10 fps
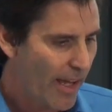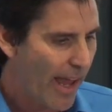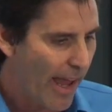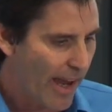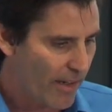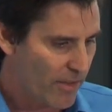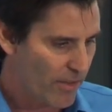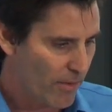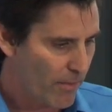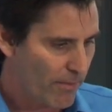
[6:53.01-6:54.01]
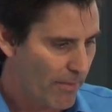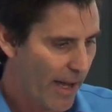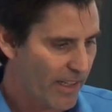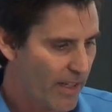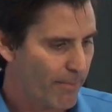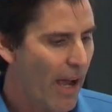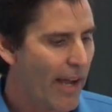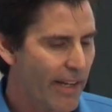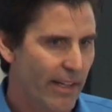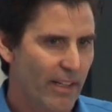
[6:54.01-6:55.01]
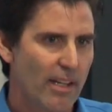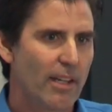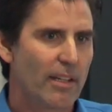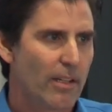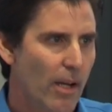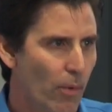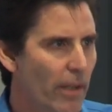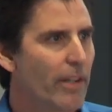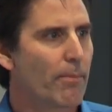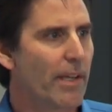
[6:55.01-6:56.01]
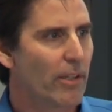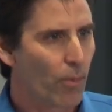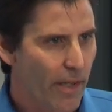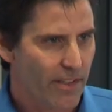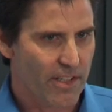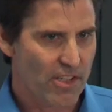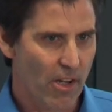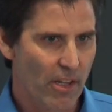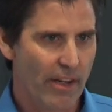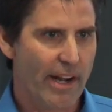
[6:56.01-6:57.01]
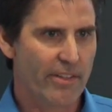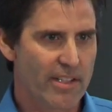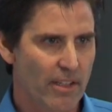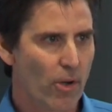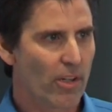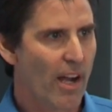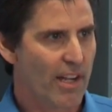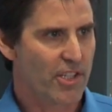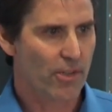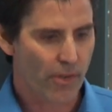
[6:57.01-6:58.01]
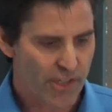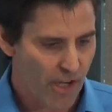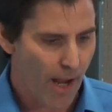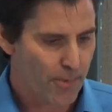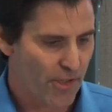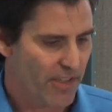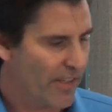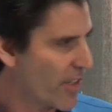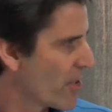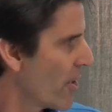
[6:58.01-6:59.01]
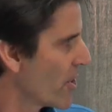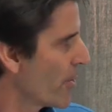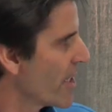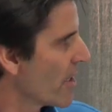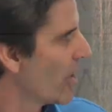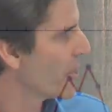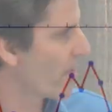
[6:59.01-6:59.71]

And by combining Uh, intermittent wind and solar and these low-cost storage options. And this shows the result